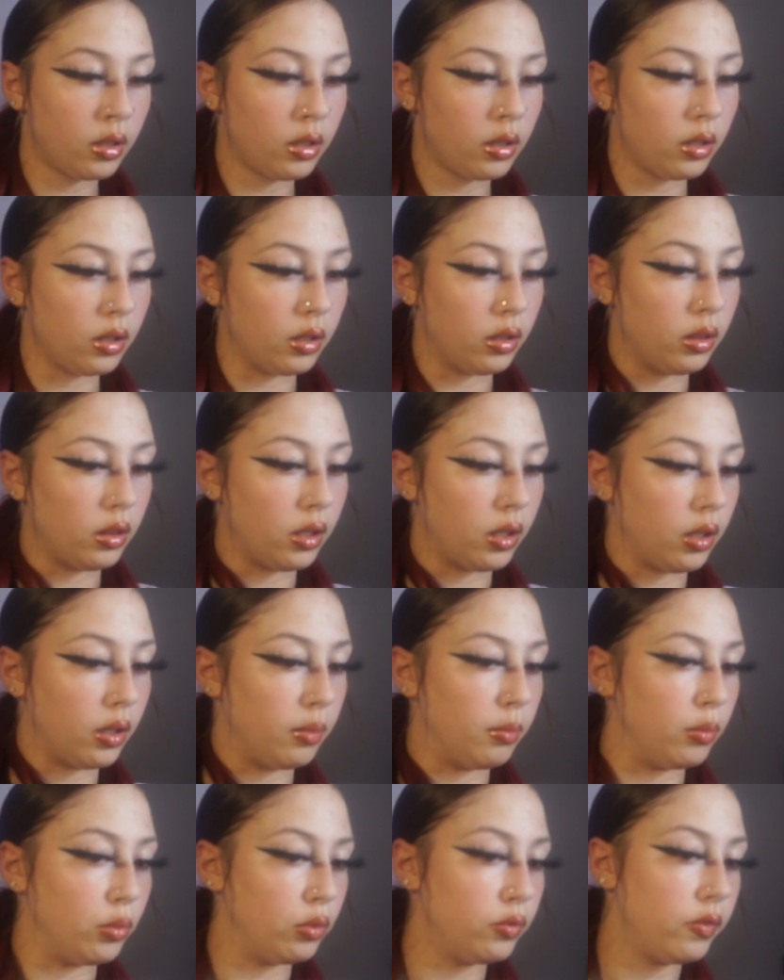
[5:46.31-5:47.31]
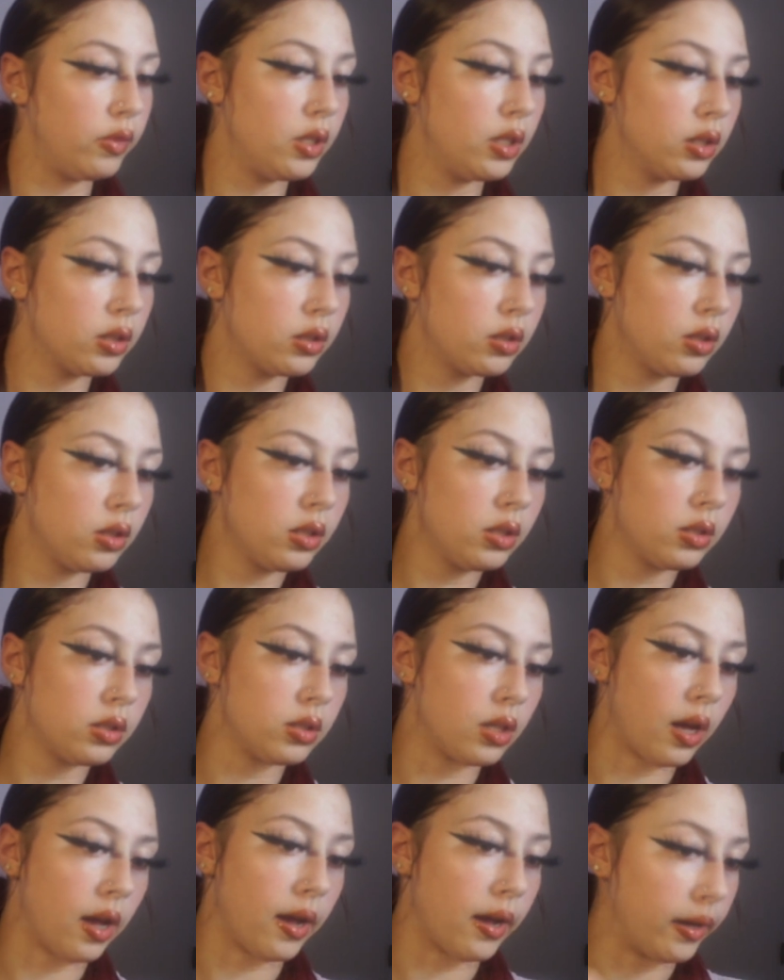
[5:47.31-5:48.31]
And then move this to the
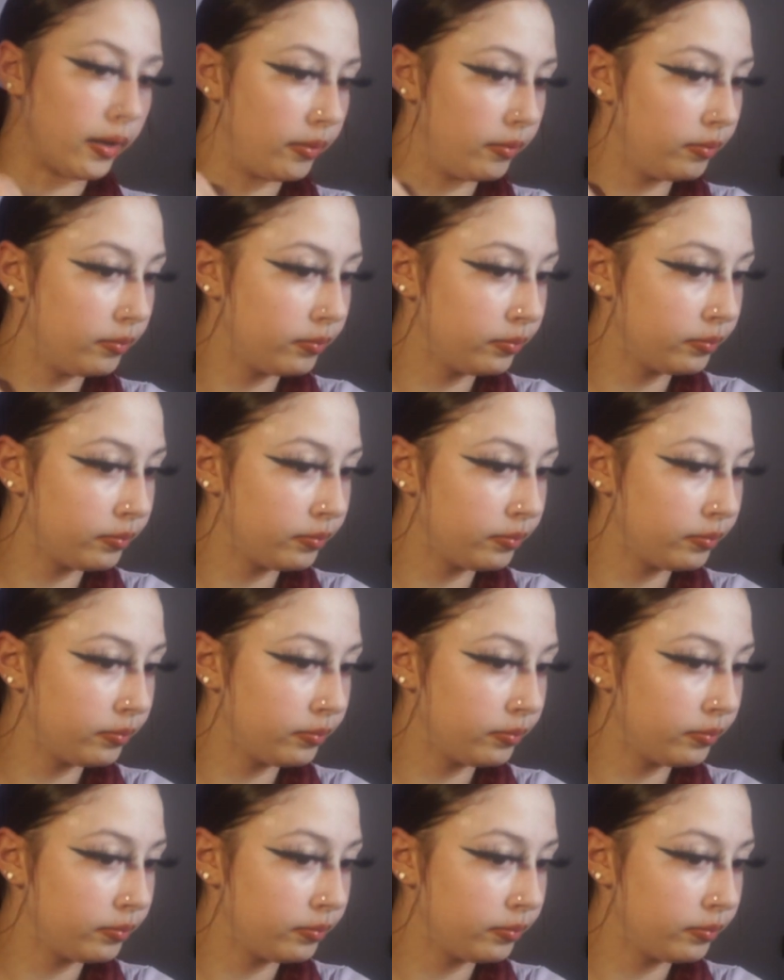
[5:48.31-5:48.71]
side.